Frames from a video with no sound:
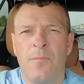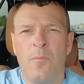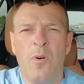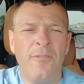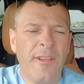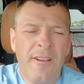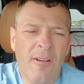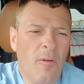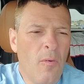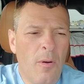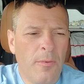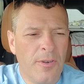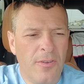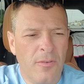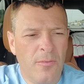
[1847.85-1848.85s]
We'll figure out
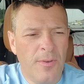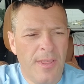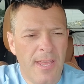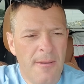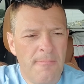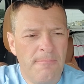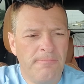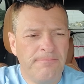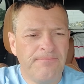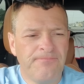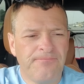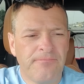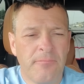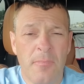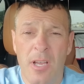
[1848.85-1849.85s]
what we're doing with
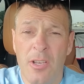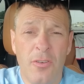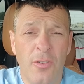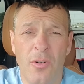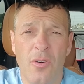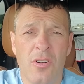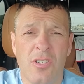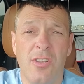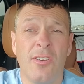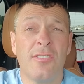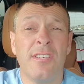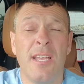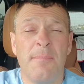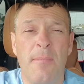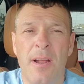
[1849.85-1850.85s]
him. Good horse,
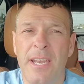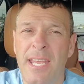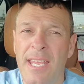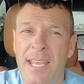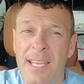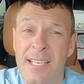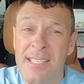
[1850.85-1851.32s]
looks like money.